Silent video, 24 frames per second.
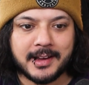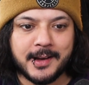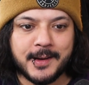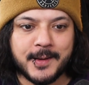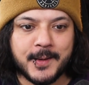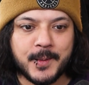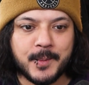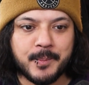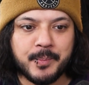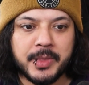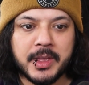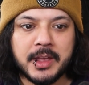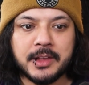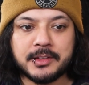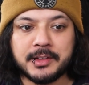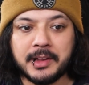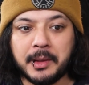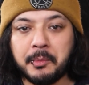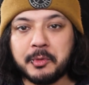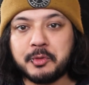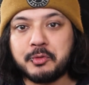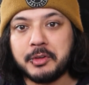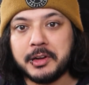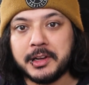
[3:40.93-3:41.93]
So
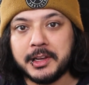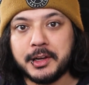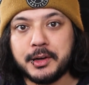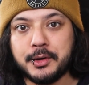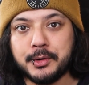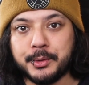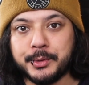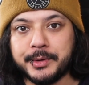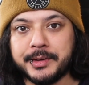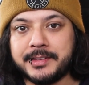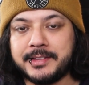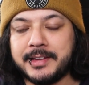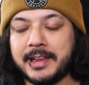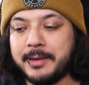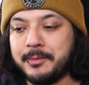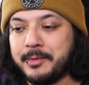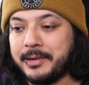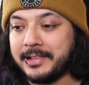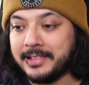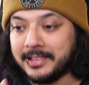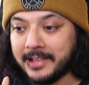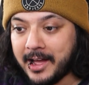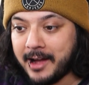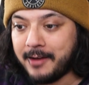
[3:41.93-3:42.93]
that was really cool to see.
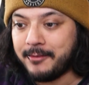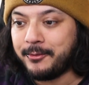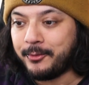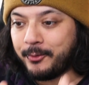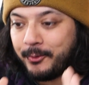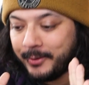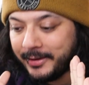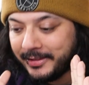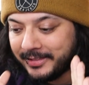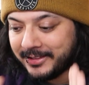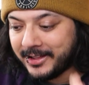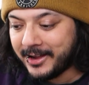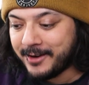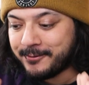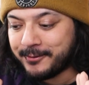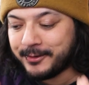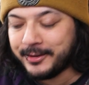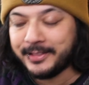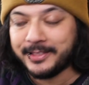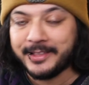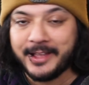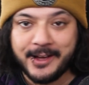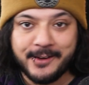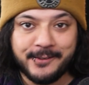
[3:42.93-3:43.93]
We
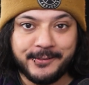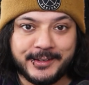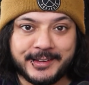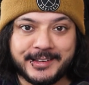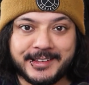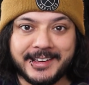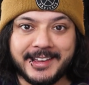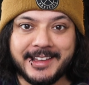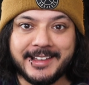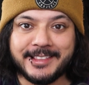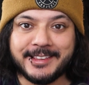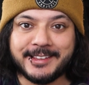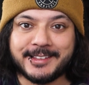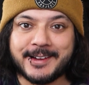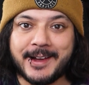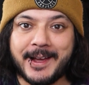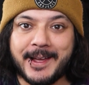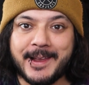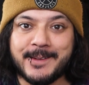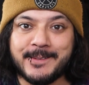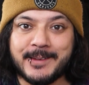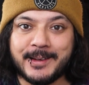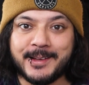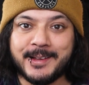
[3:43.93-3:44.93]
love seeing this
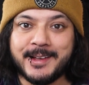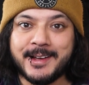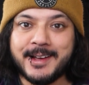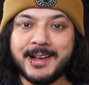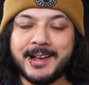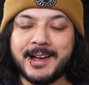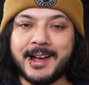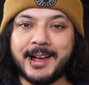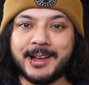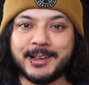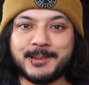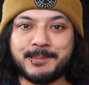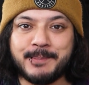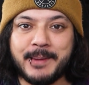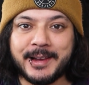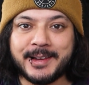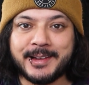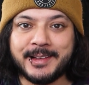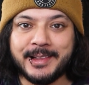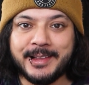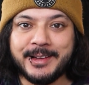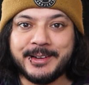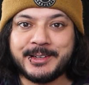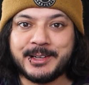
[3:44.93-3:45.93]
kind of
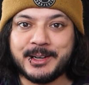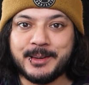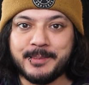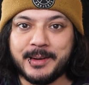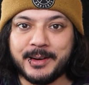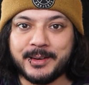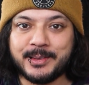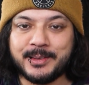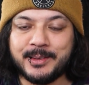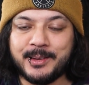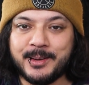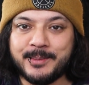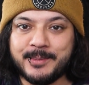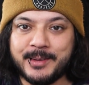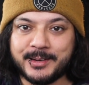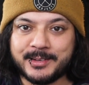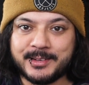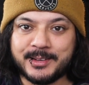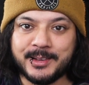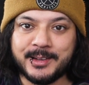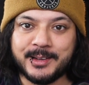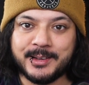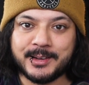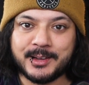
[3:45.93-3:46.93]
speculation
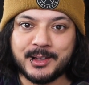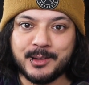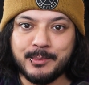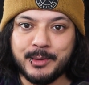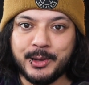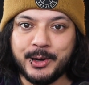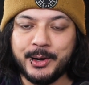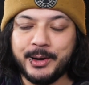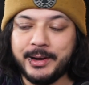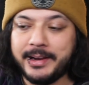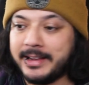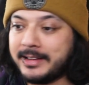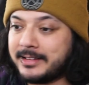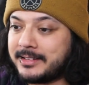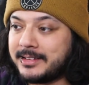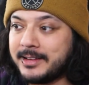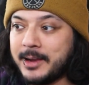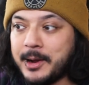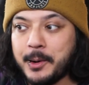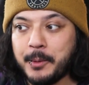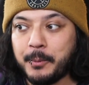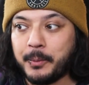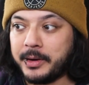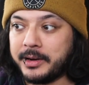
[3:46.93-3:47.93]
amongst the community. It's
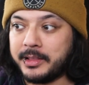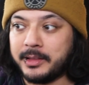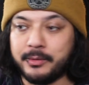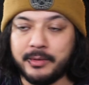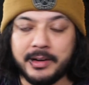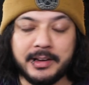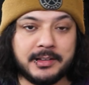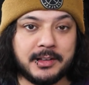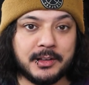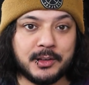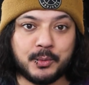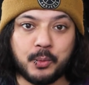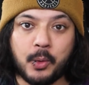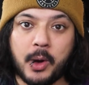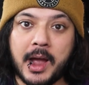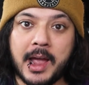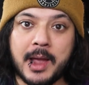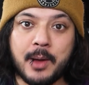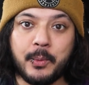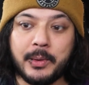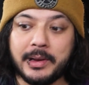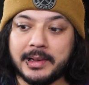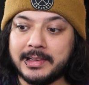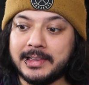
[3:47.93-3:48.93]
one of the reasons
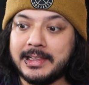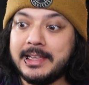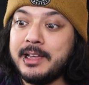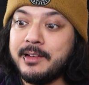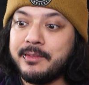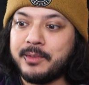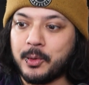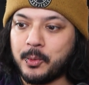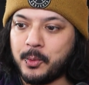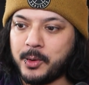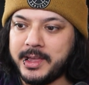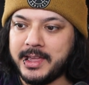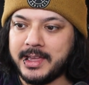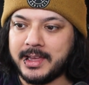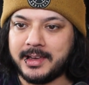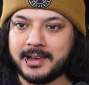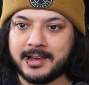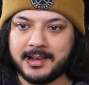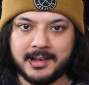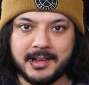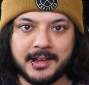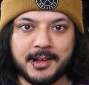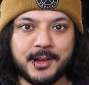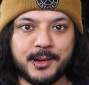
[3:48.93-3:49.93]
why we leave a
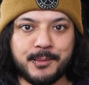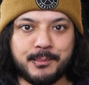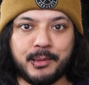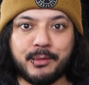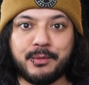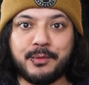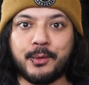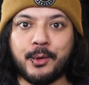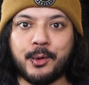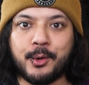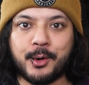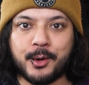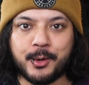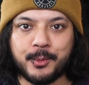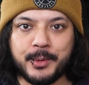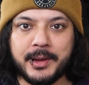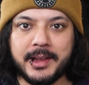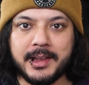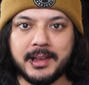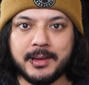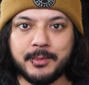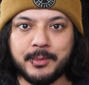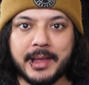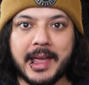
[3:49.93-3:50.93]
week before
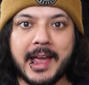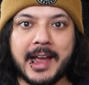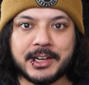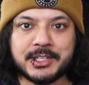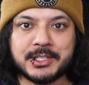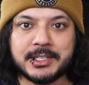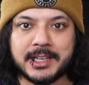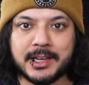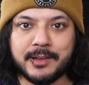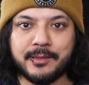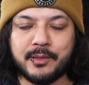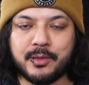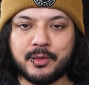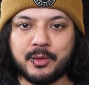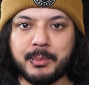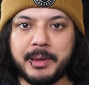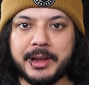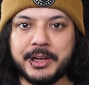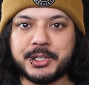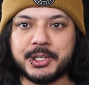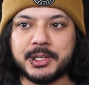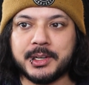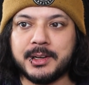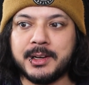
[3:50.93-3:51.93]
we actually give
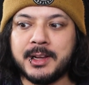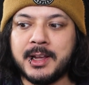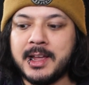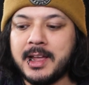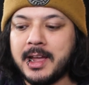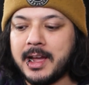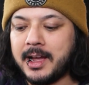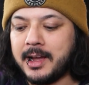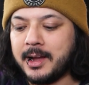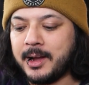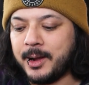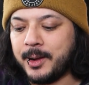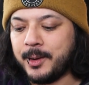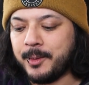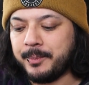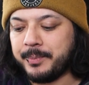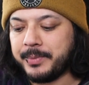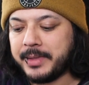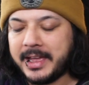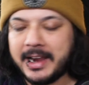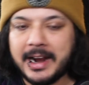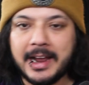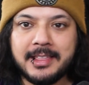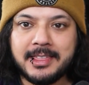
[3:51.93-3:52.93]
information,
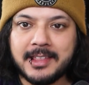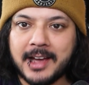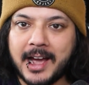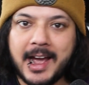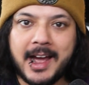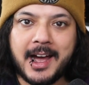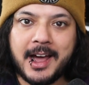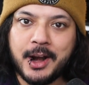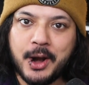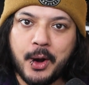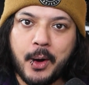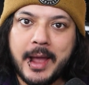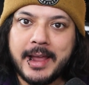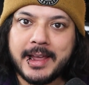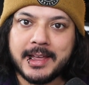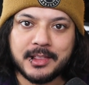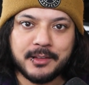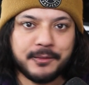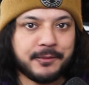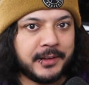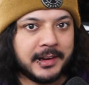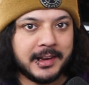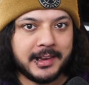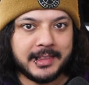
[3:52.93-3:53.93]
and I don't know, I get
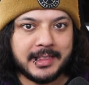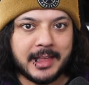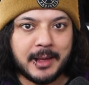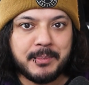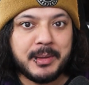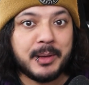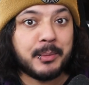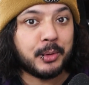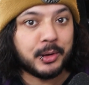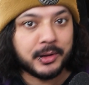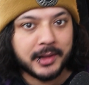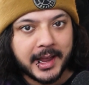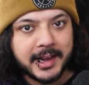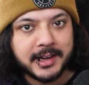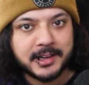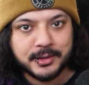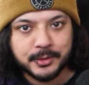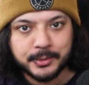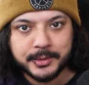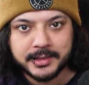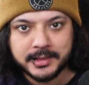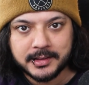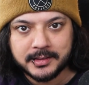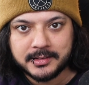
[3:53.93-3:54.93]
the feeling that people like
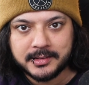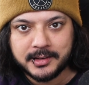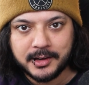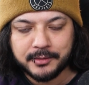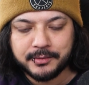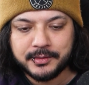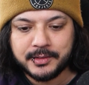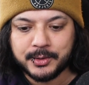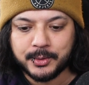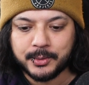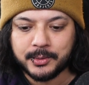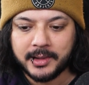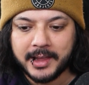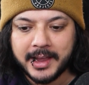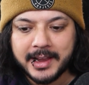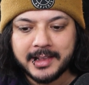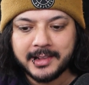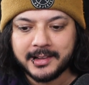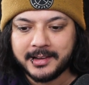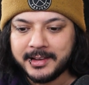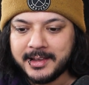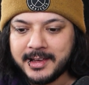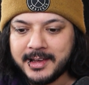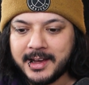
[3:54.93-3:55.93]
doing this stuff too.
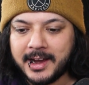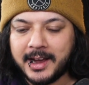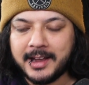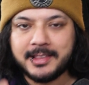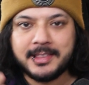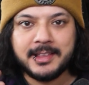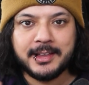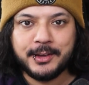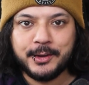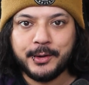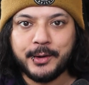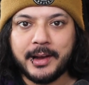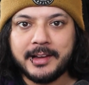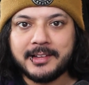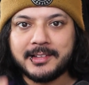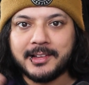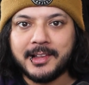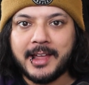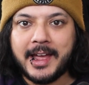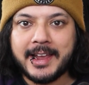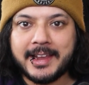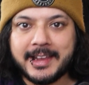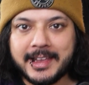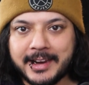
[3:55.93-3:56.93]
Like, I think you guys
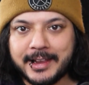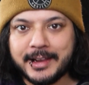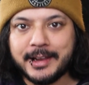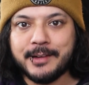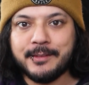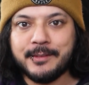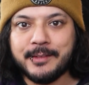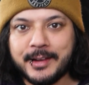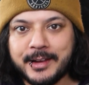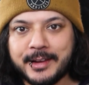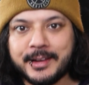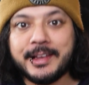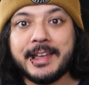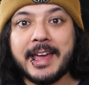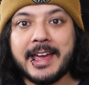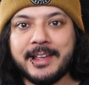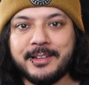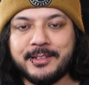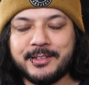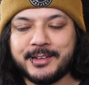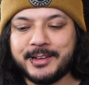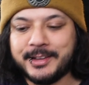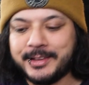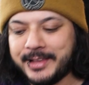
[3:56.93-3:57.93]
like getting
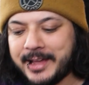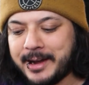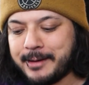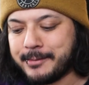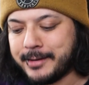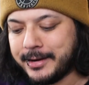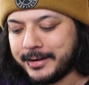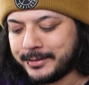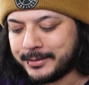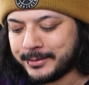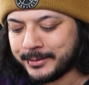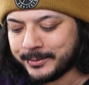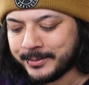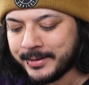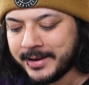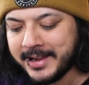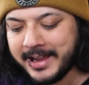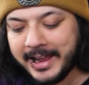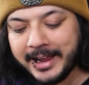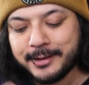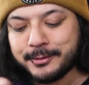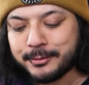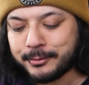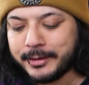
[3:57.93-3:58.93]
engaged in that way too.
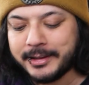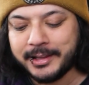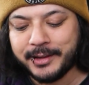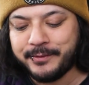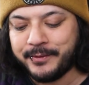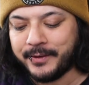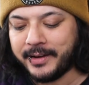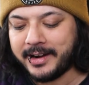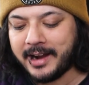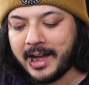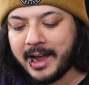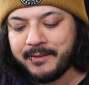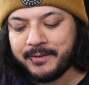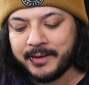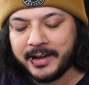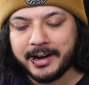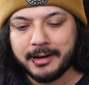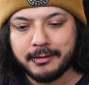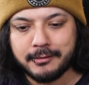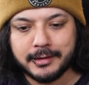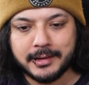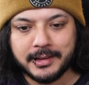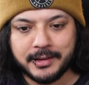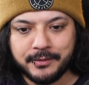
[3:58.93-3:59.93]
It's really fun. I find
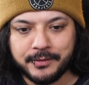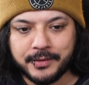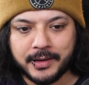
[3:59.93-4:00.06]
it really